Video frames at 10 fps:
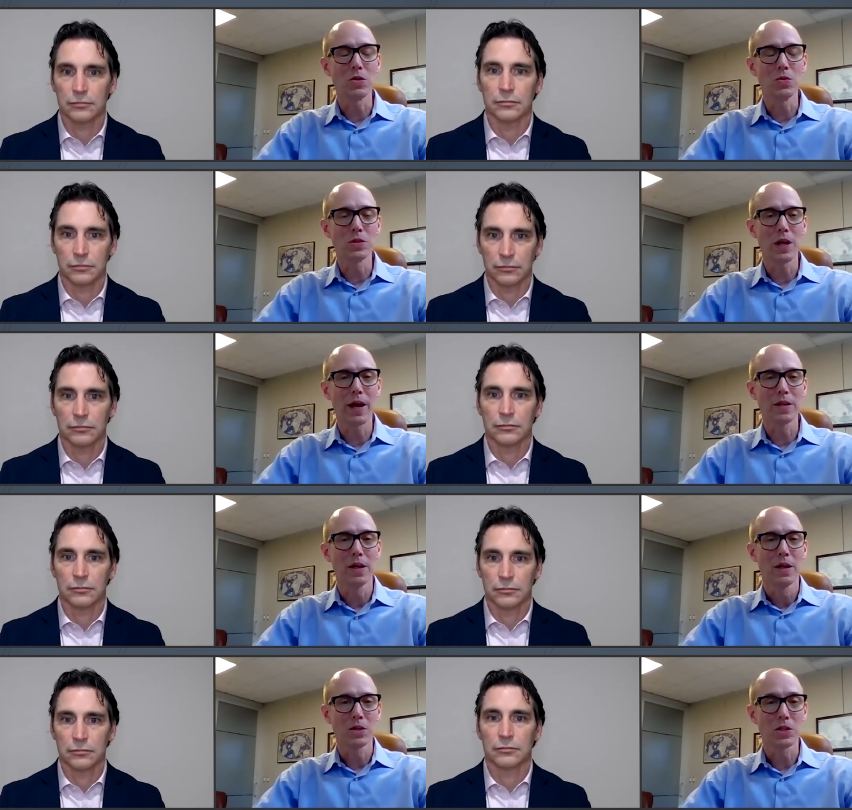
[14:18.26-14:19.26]
Speaker 1: to use that
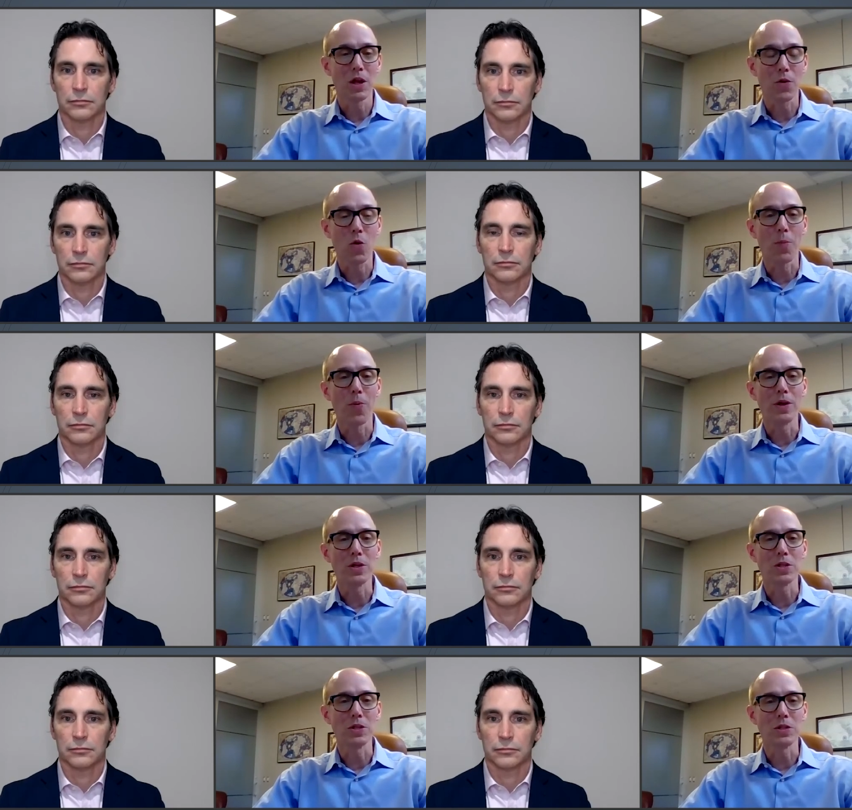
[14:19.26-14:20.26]
to sell to
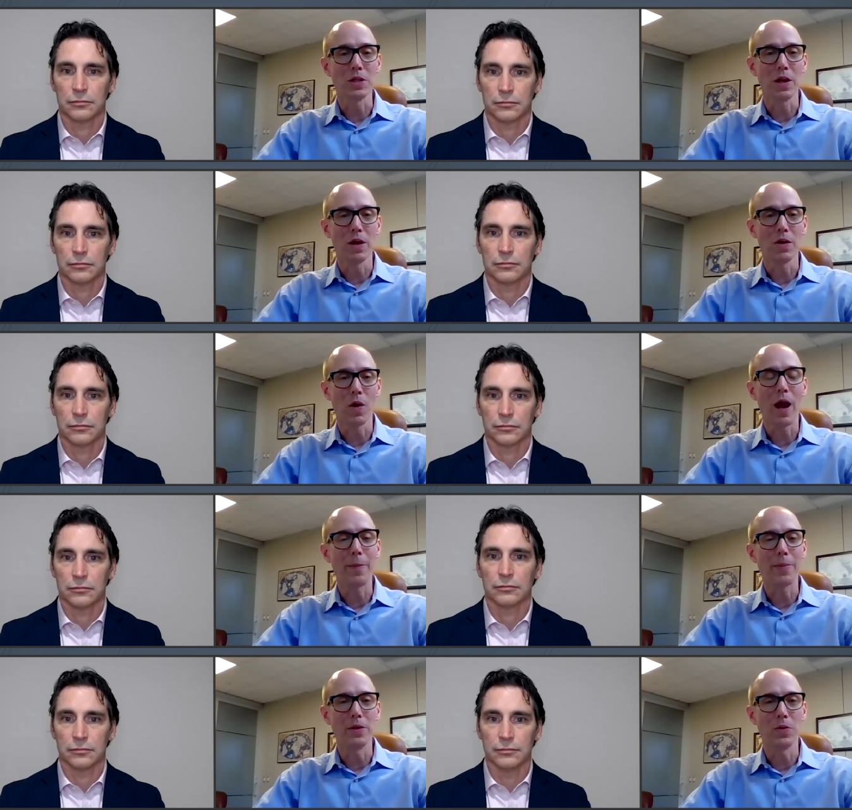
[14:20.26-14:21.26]
corporations, and uh, we're
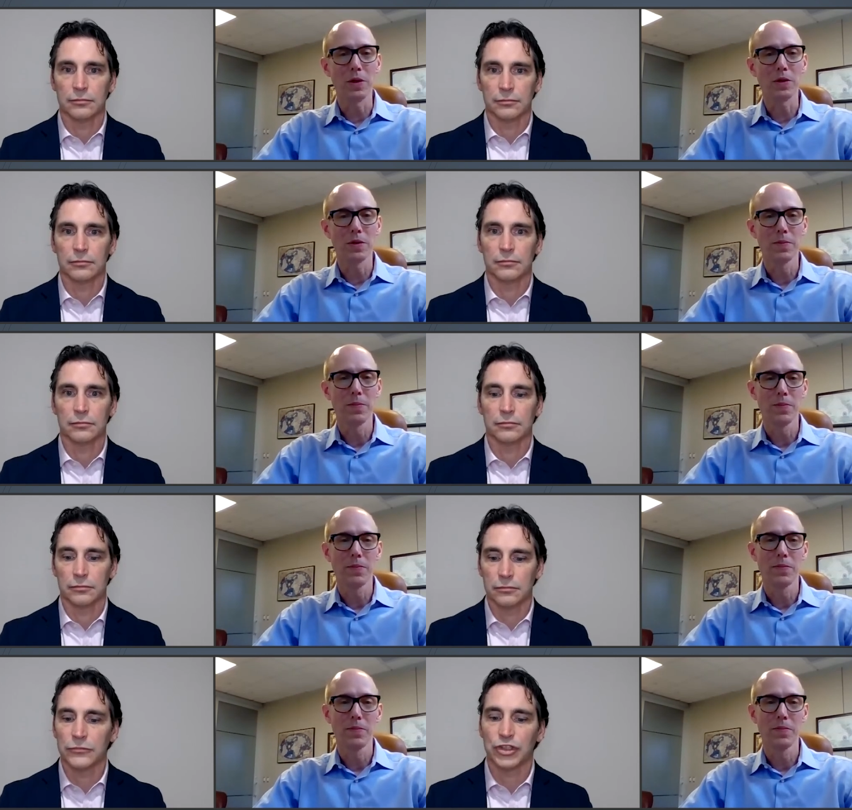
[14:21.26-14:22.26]
happy to do it.
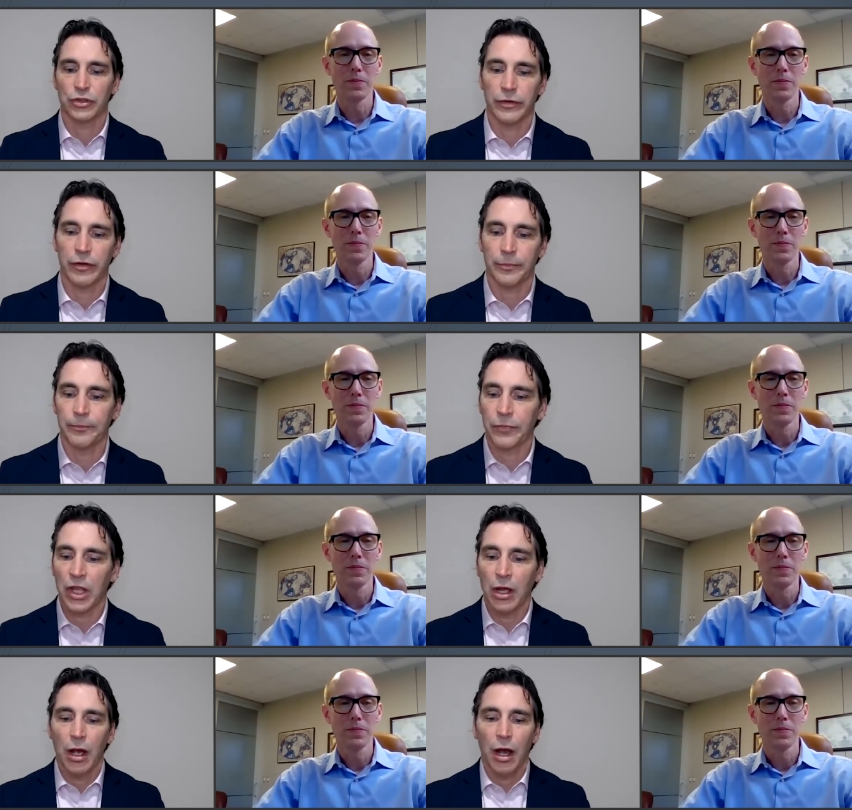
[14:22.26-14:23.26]
Terrific.
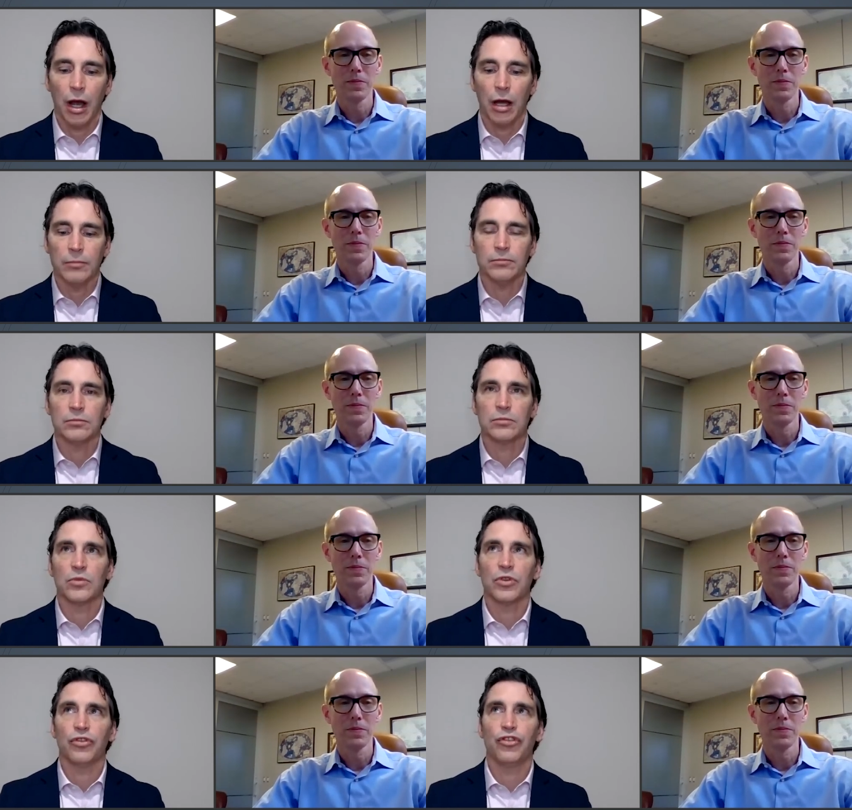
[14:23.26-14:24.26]
Um,
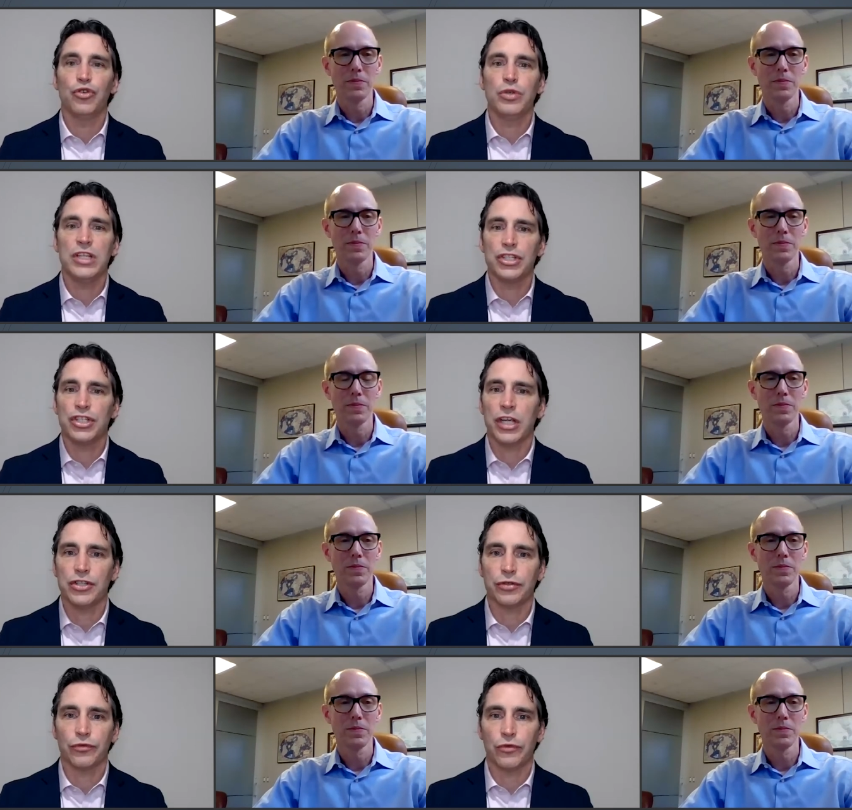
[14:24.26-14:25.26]
Speaker 2: do you need to change
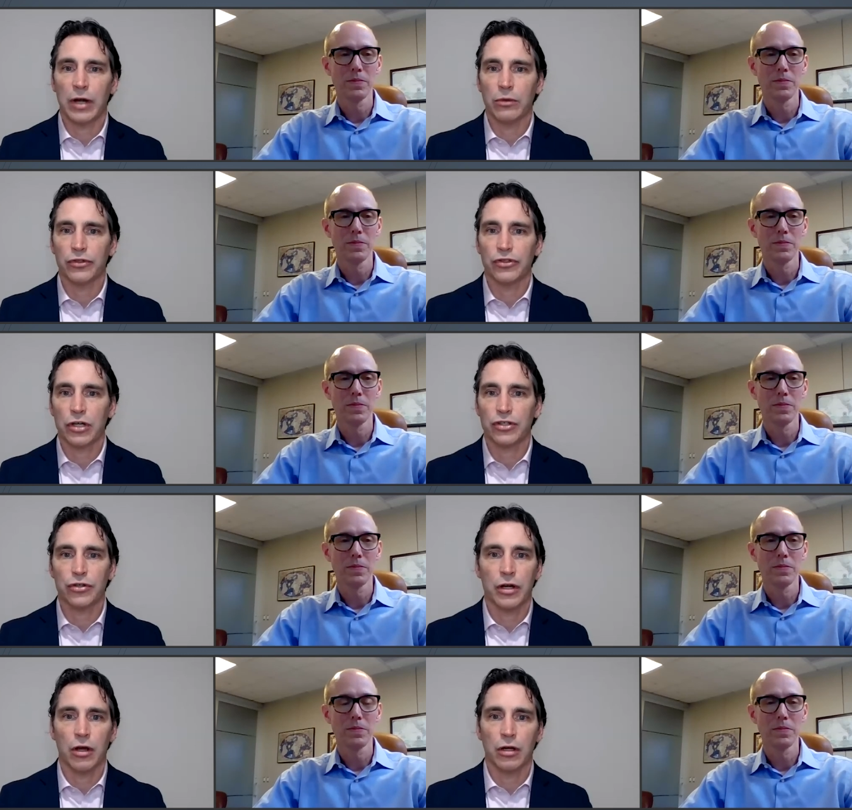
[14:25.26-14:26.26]
your route structure
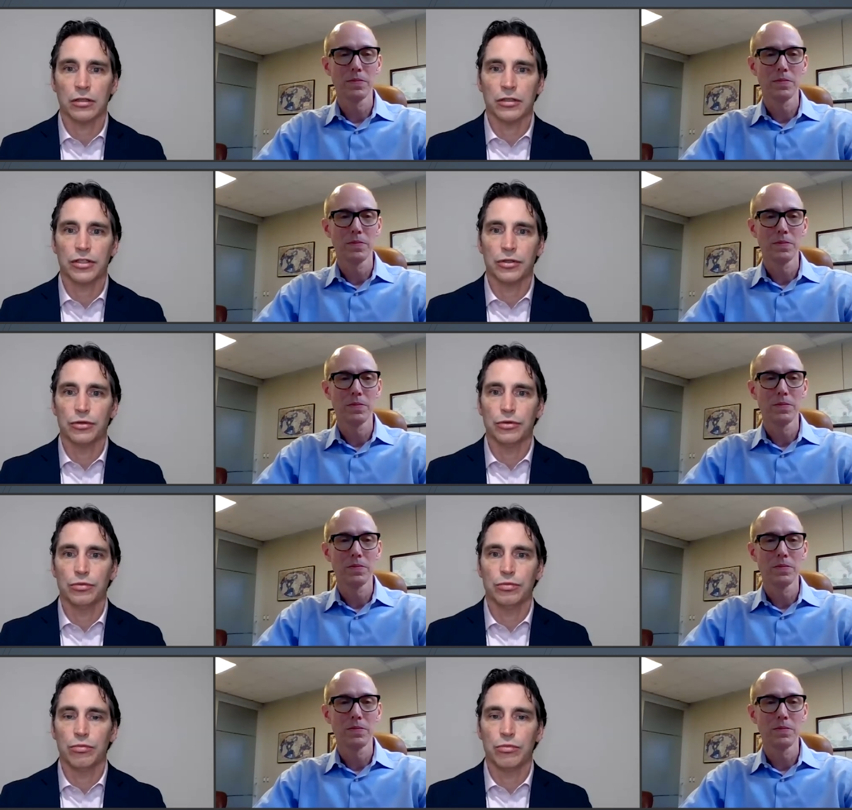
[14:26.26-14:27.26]
at all to
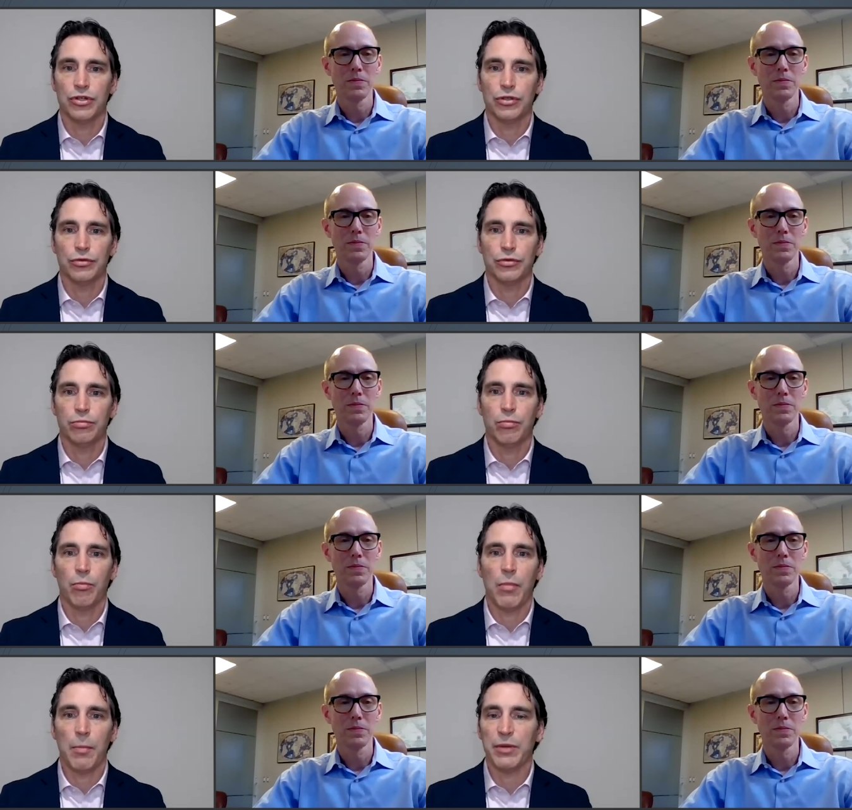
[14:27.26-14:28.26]
to
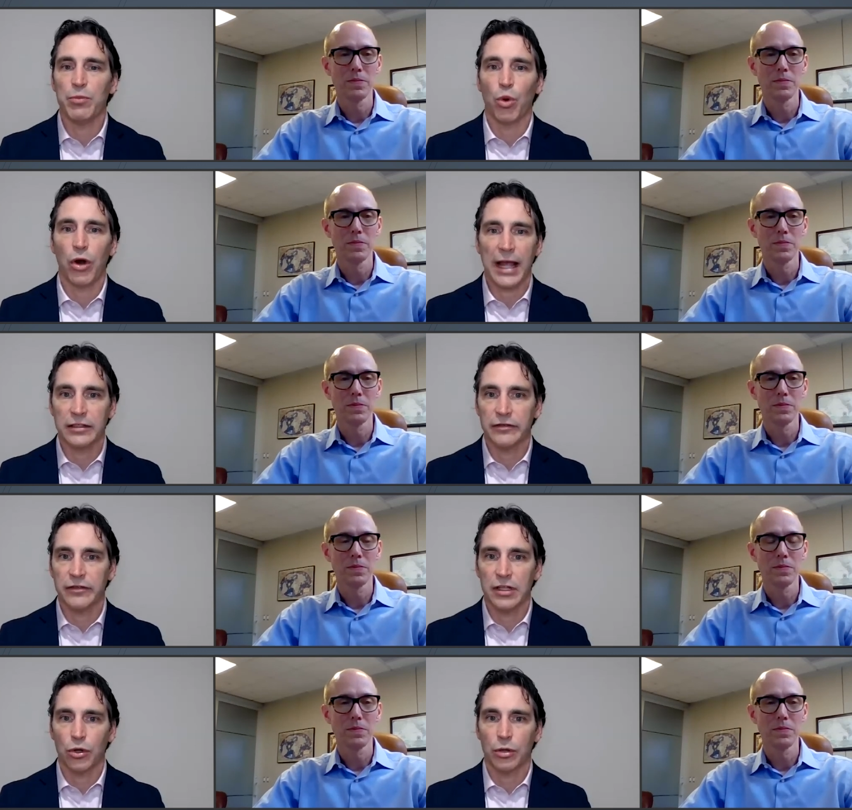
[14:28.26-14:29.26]
be more active in
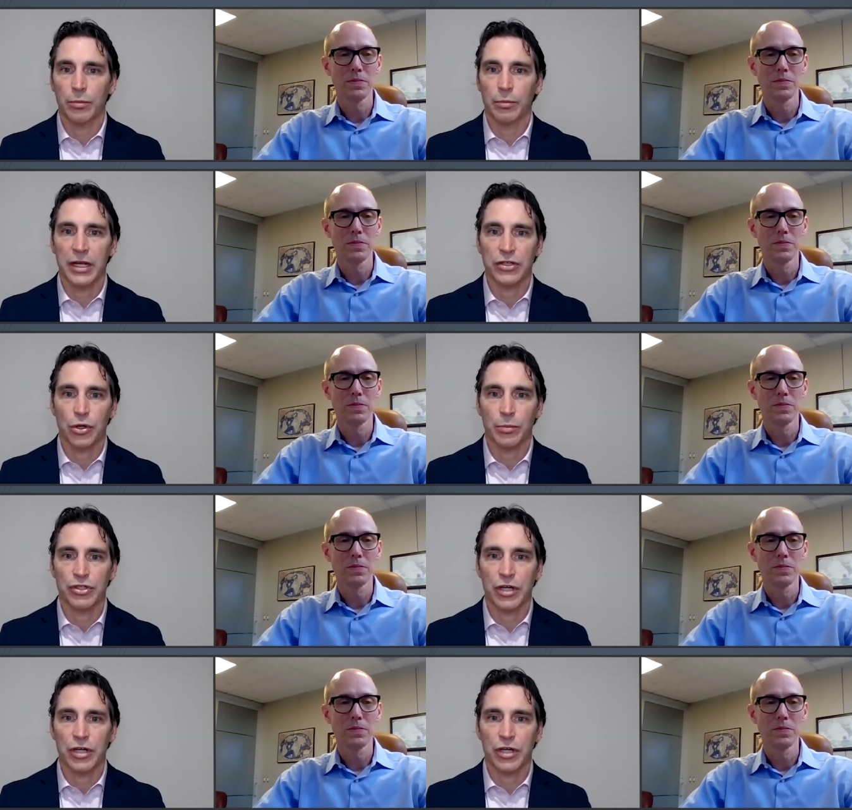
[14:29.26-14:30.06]
the corp- managed corporate